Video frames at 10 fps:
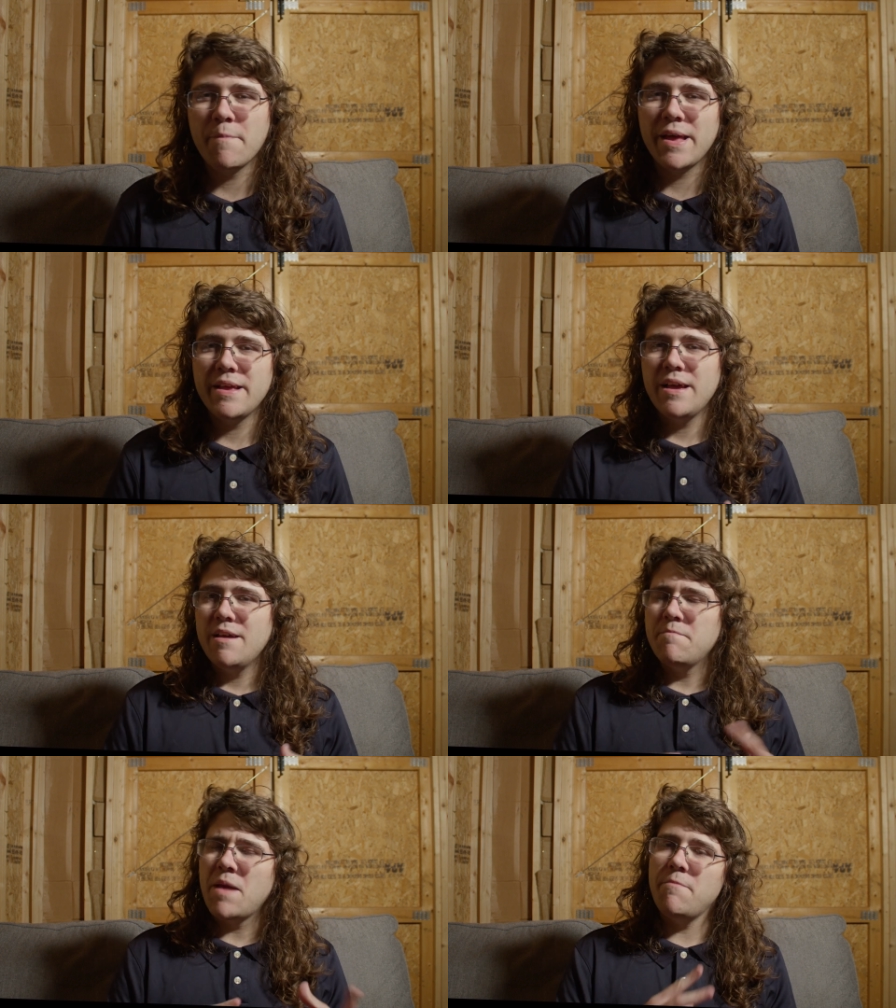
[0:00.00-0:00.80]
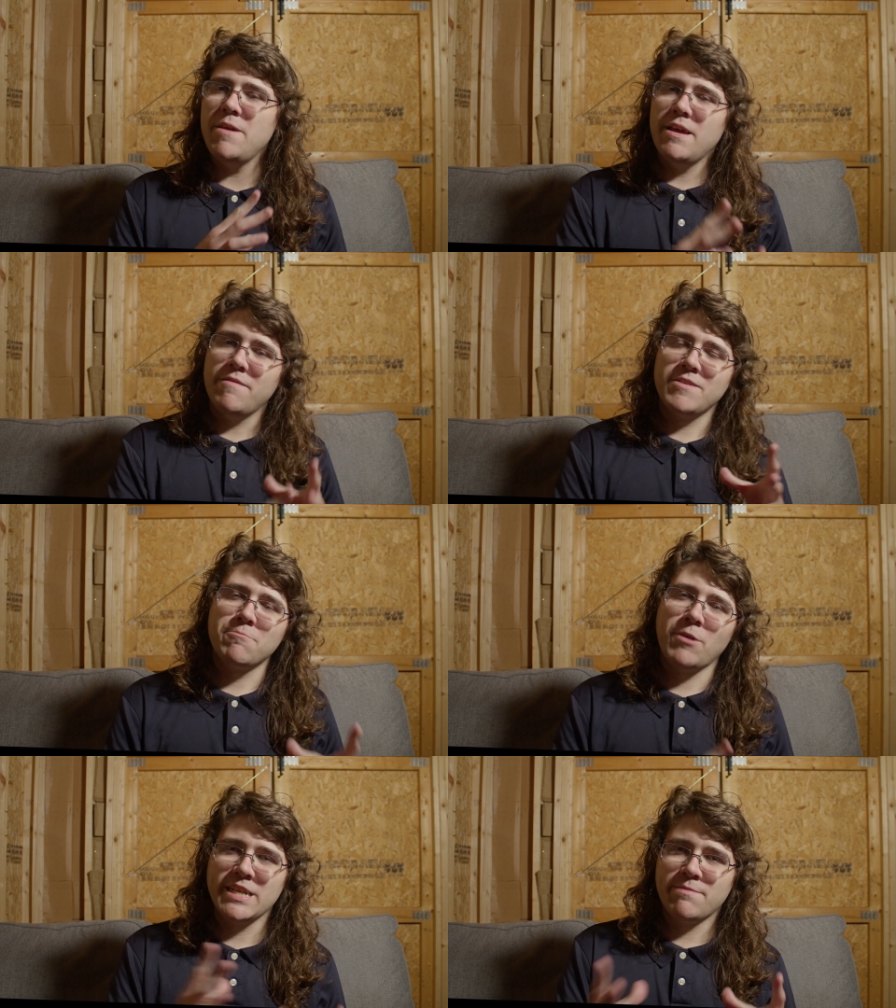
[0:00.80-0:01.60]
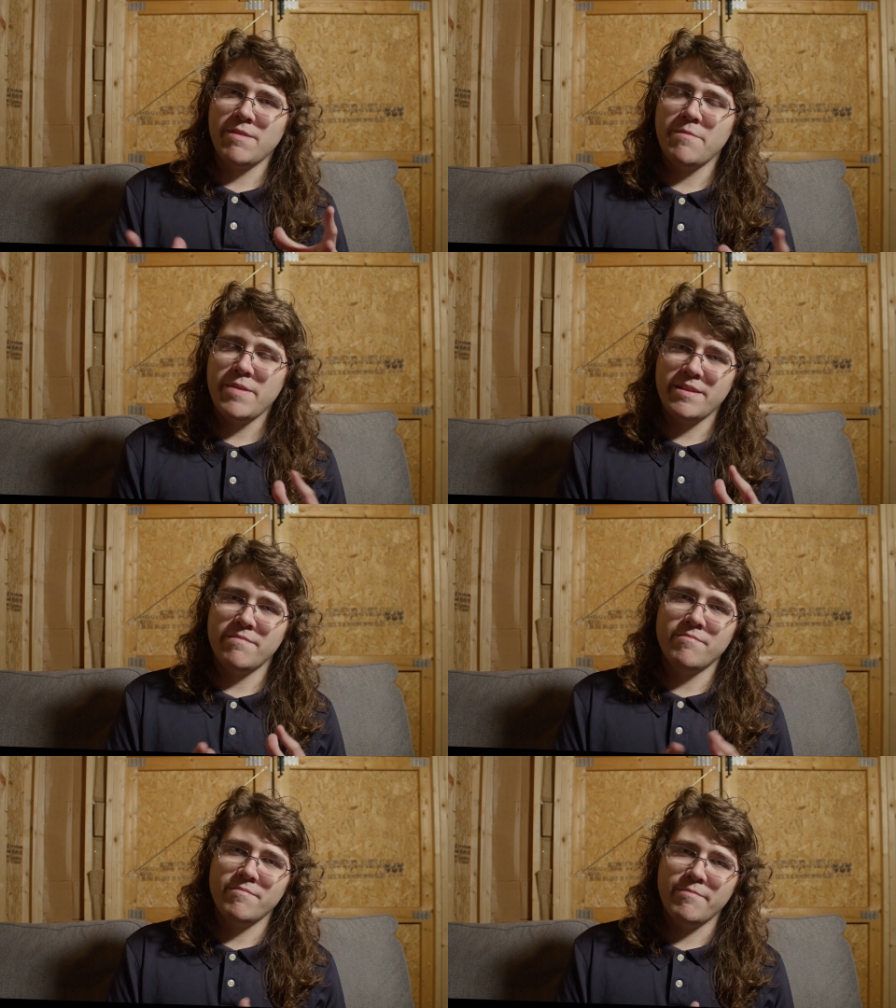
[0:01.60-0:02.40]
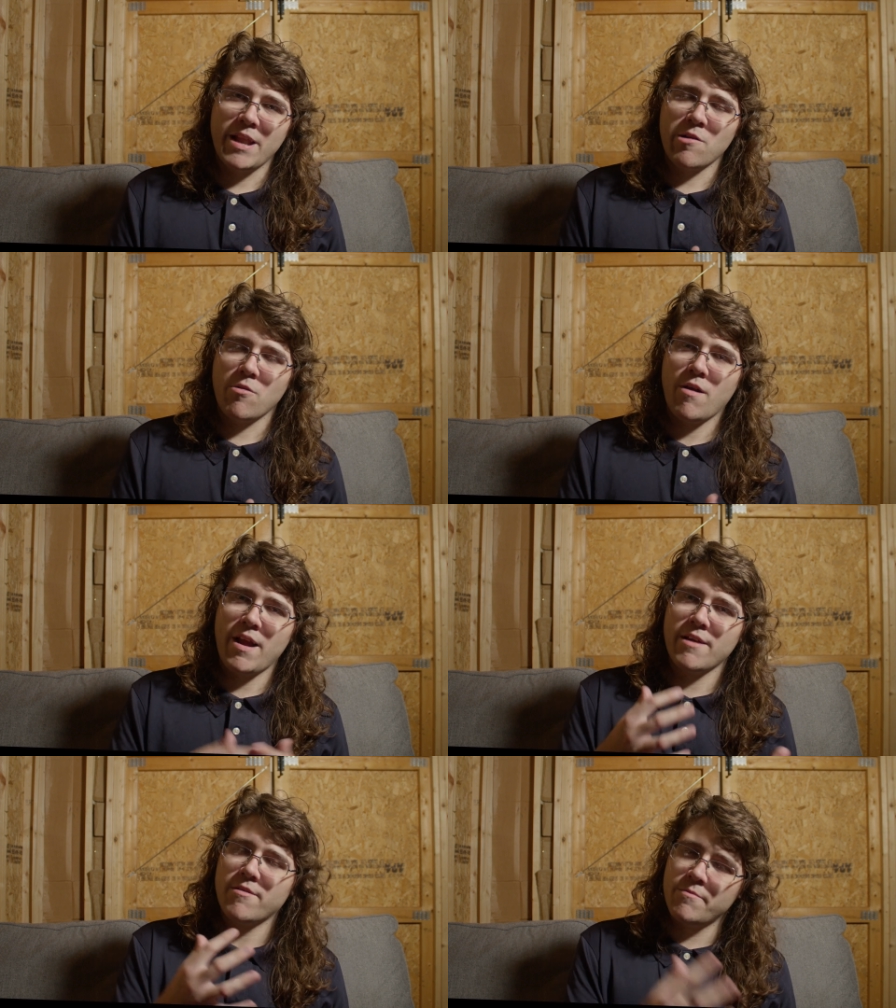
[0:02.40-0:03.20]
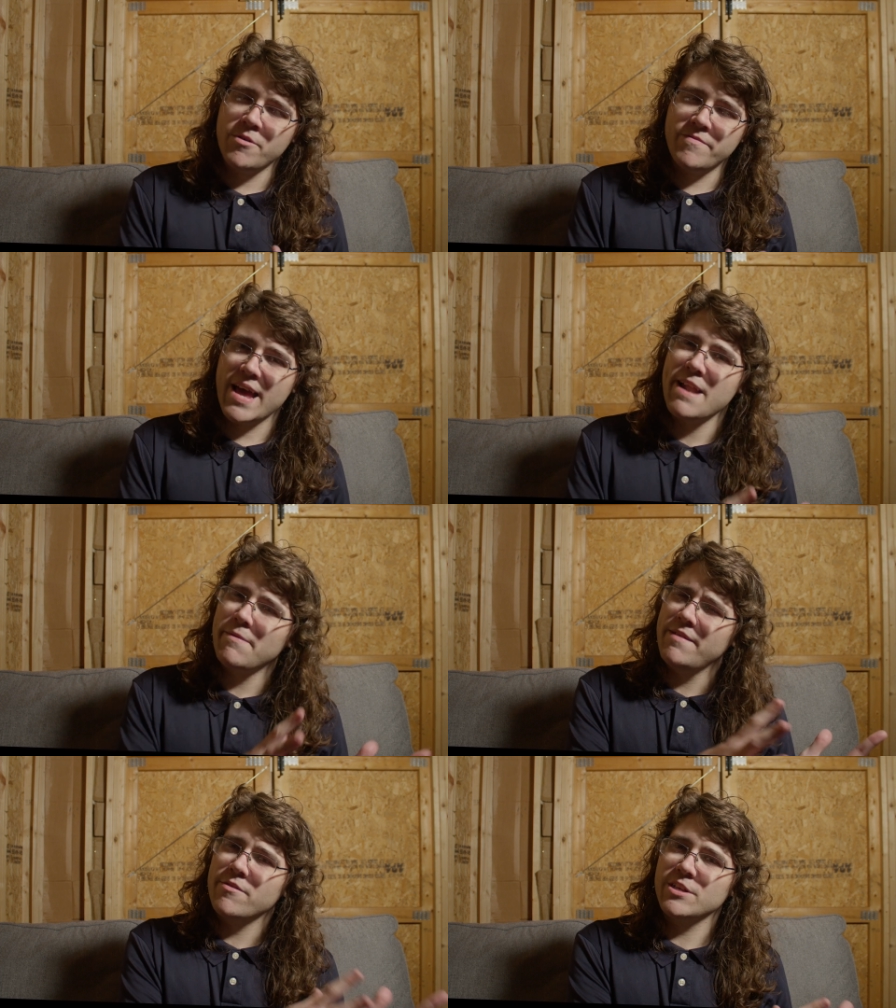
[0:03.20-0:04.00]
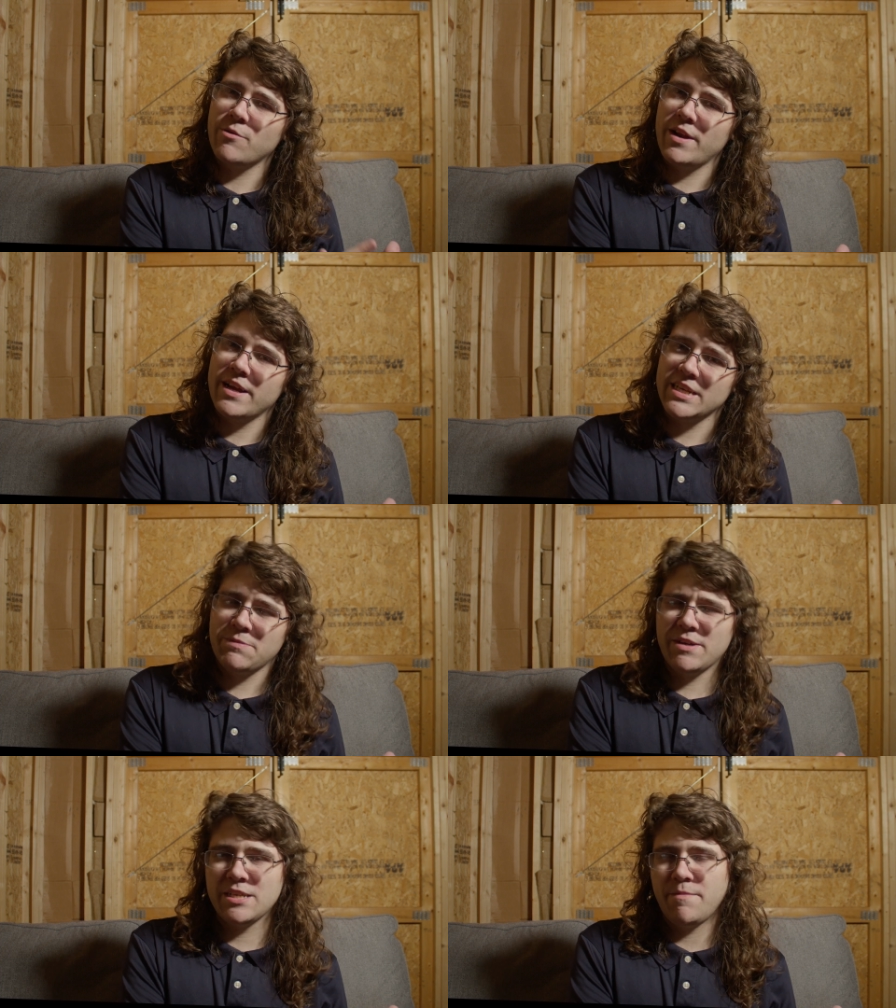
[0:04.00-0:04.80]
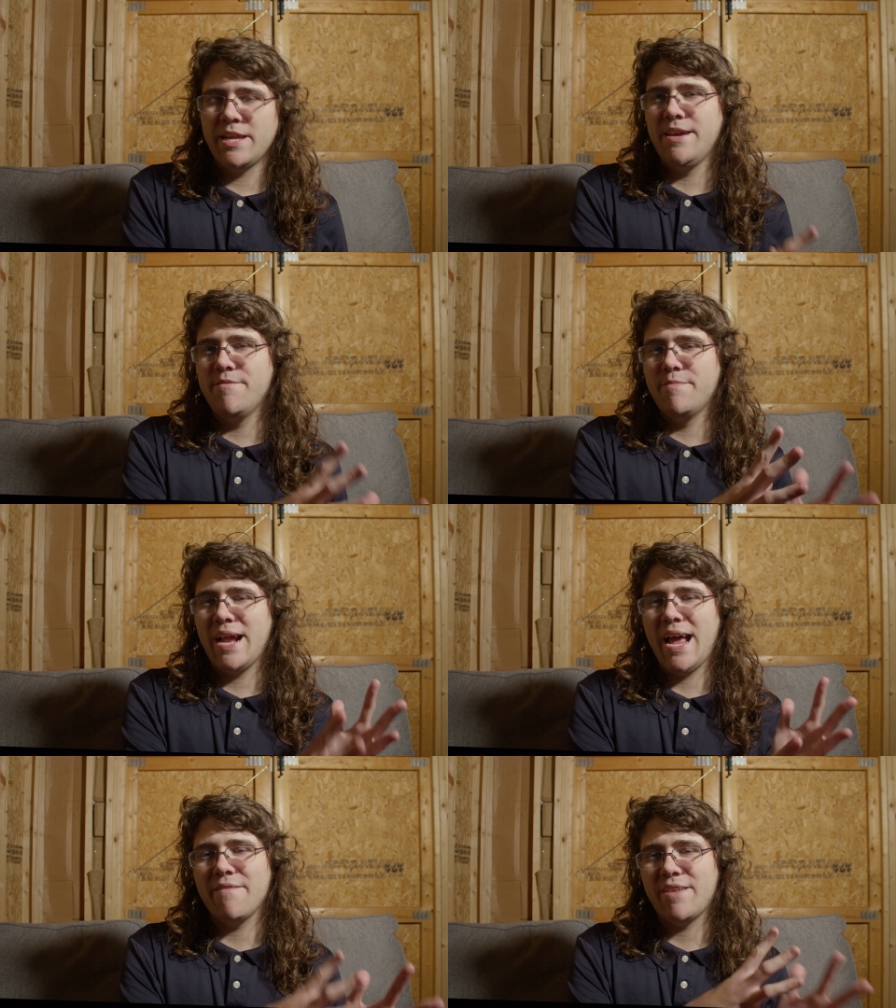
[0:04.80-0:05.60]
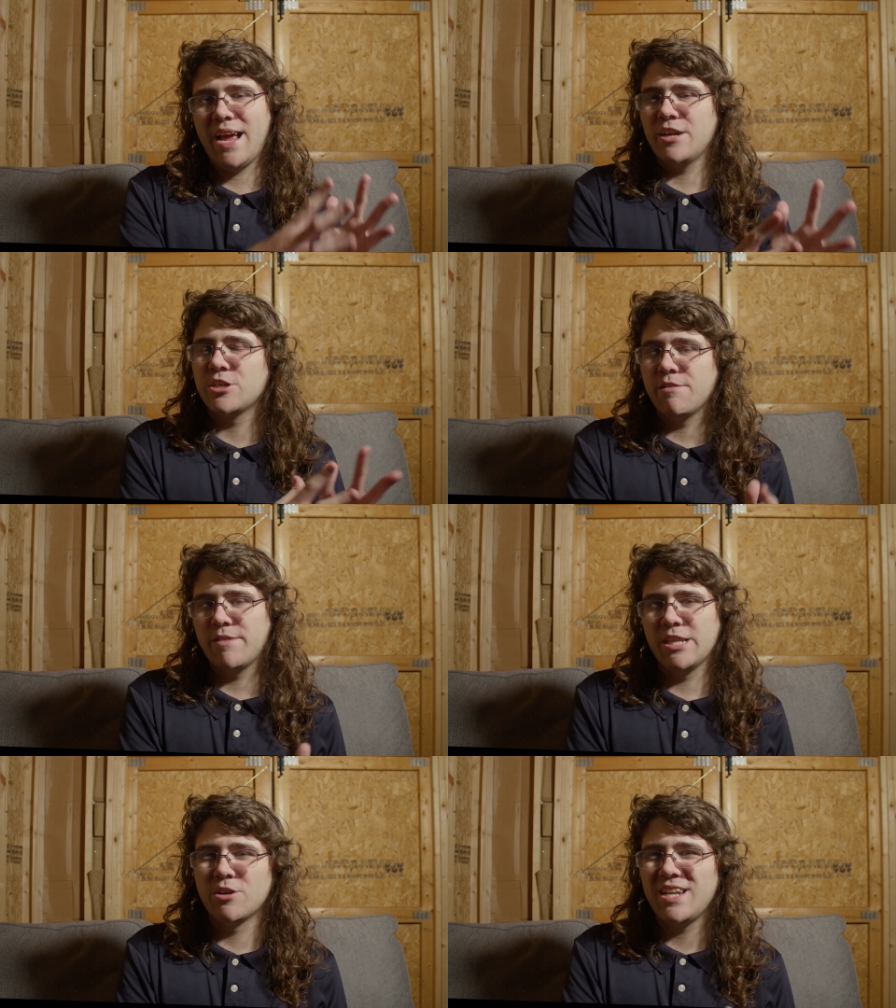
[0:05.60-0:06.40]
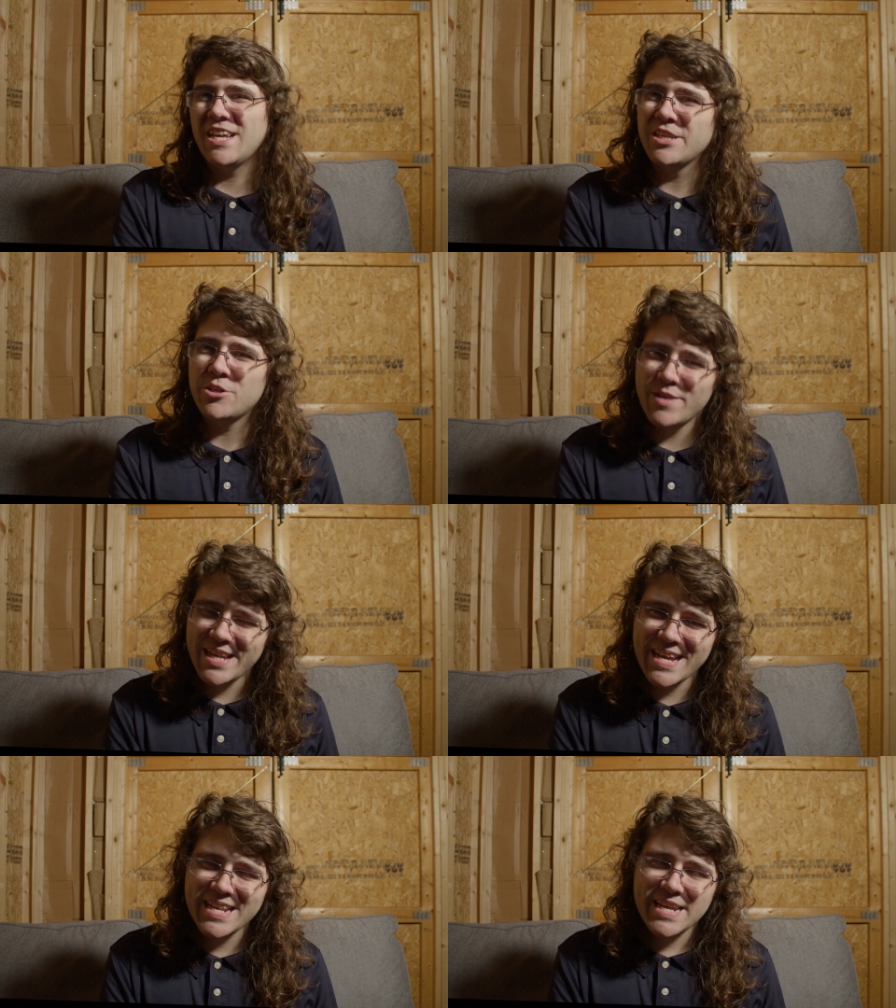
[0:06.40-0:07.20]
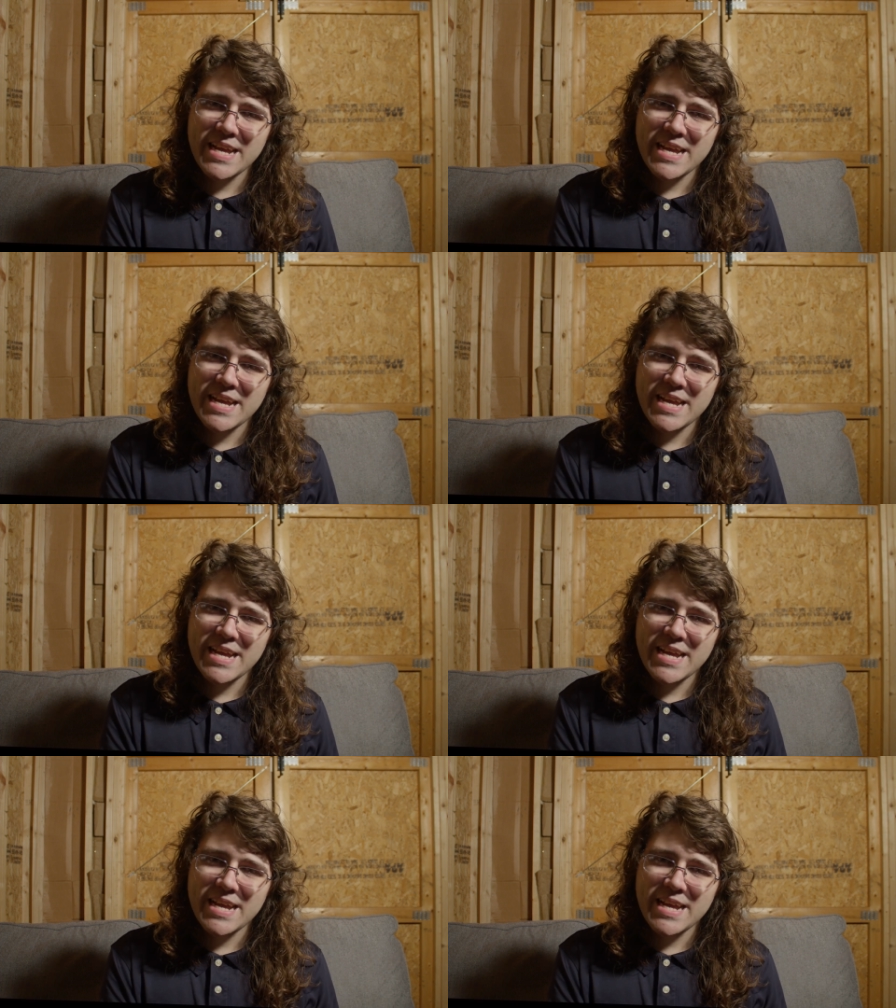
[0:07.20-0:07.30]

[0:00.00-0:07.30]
But maybe if its placement had been better or I could remove that. And I believe there is a way to customize the menu, but I haven't actually really looked into it yet.